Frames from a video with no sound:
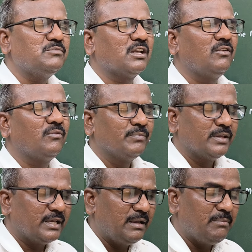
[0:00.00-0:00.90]
himself.
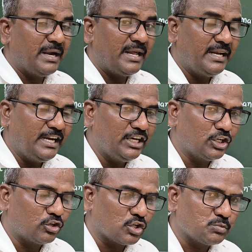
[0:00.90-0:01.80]
He made an
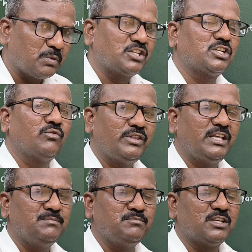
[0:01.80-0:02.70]
introspection
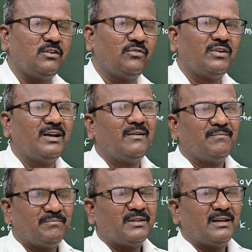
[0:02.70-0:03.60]
with himself.
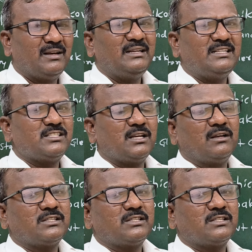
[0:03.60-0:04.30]
It is